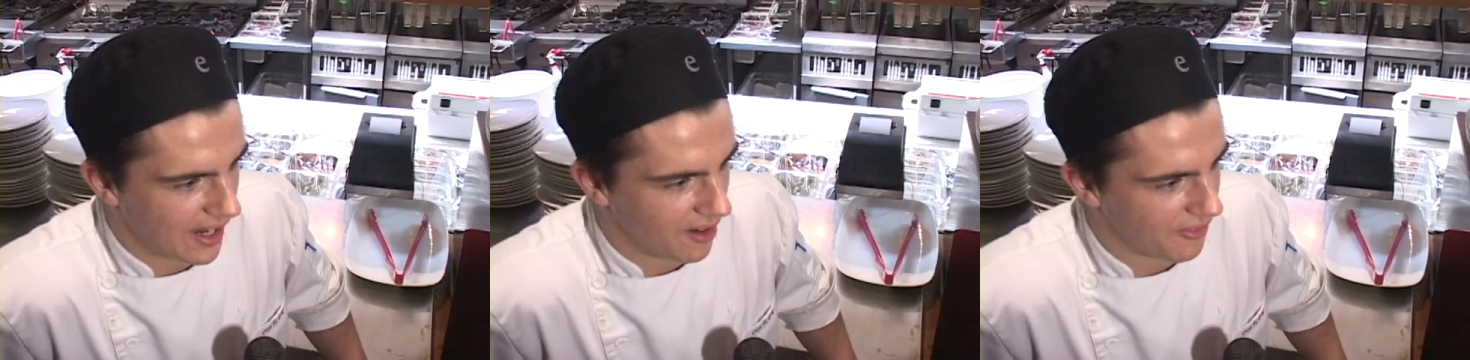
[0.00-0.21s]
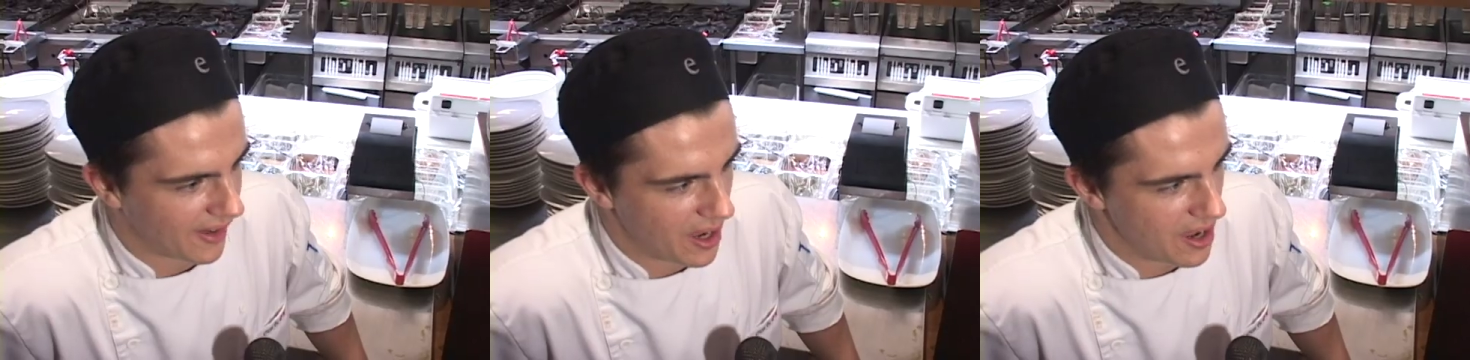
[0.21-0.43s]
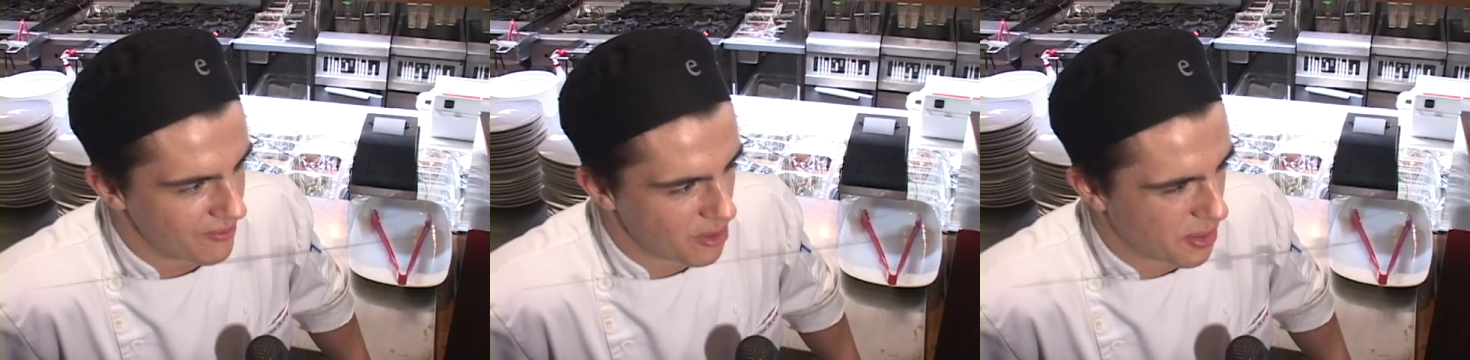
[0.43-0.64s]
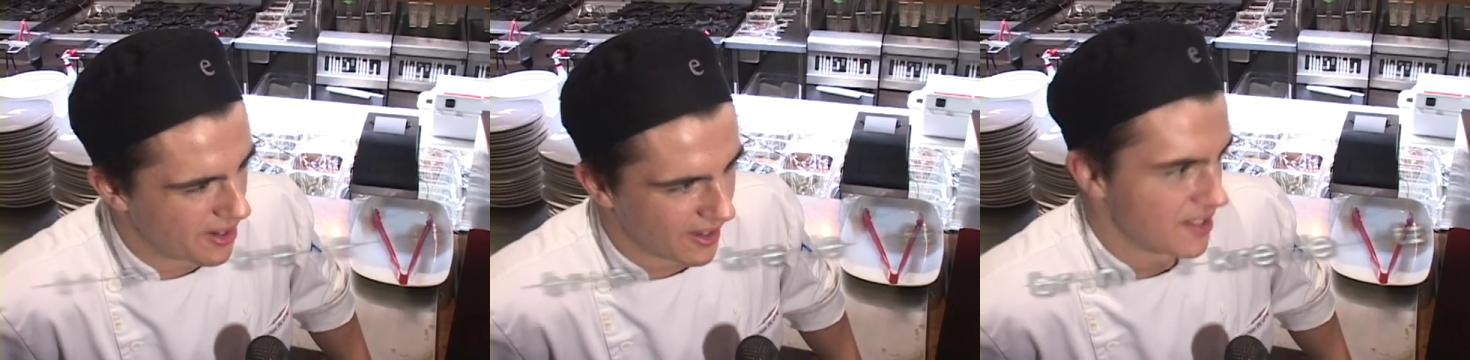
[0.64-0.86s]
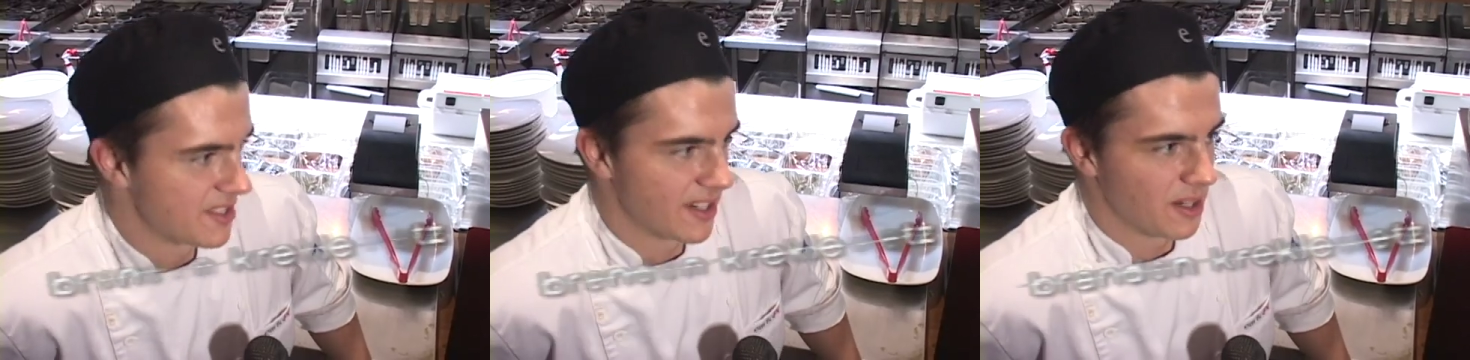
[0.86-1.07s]
I don't think I ever would have
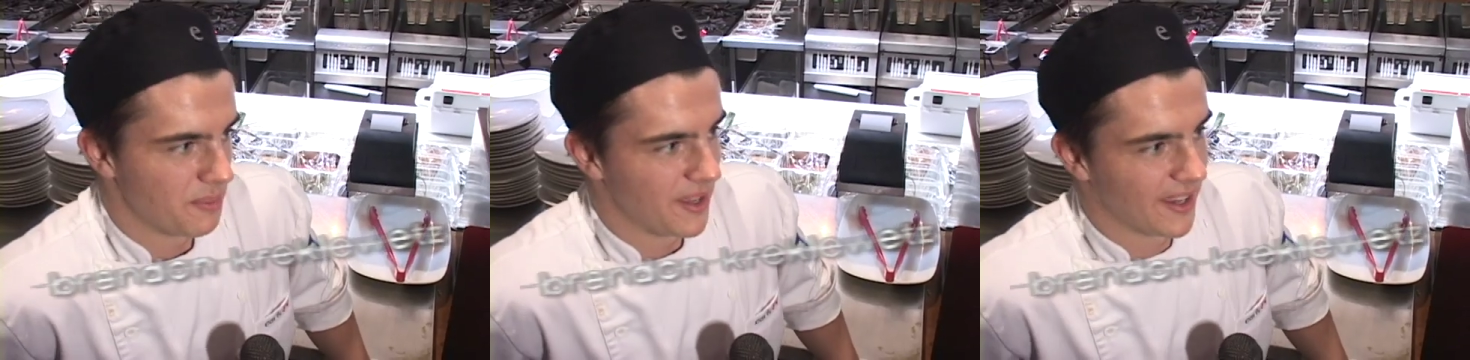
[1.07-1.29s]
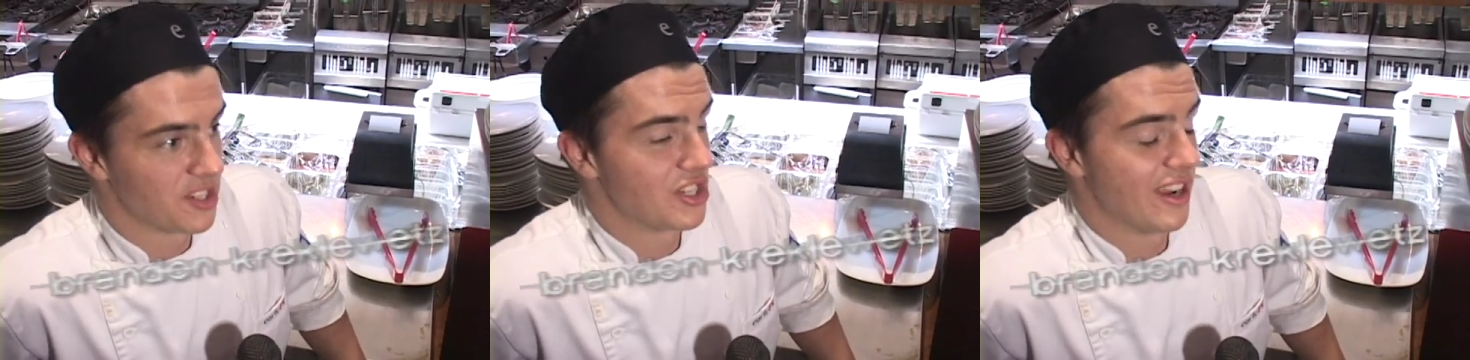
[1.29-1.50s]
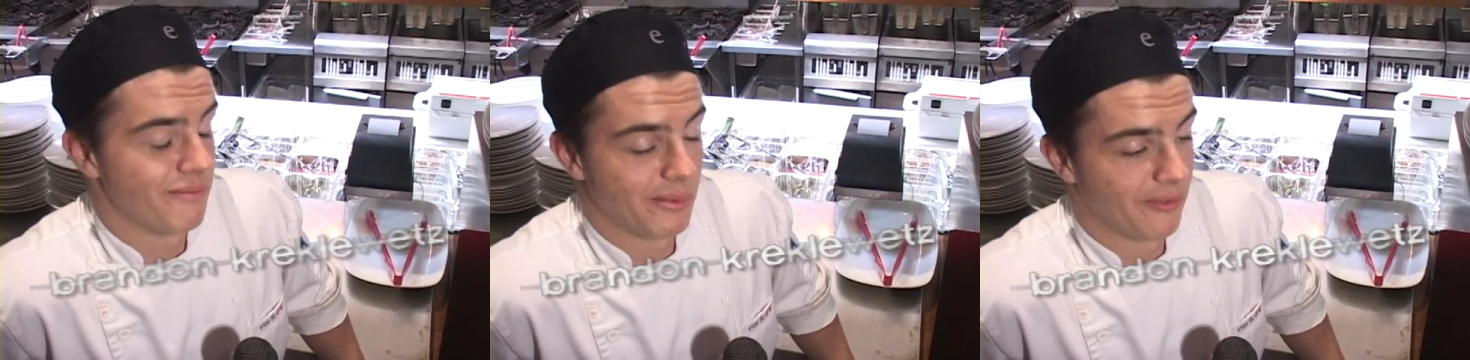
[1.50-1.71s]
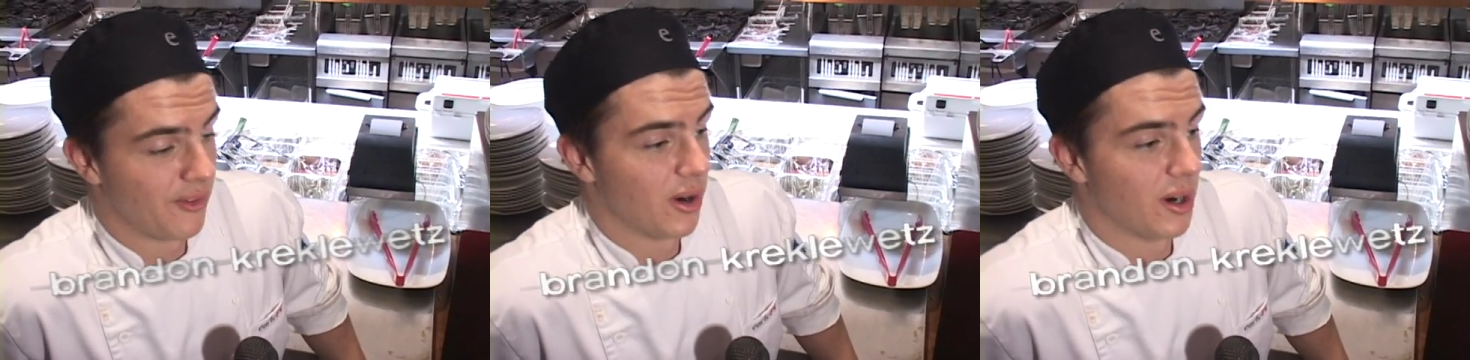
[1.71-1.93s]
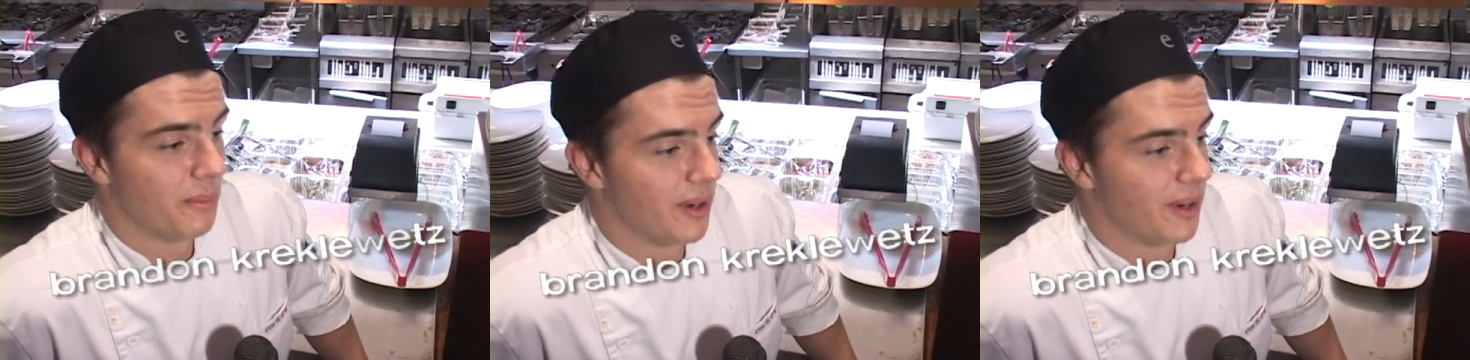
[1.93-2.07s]
considered being a chef before,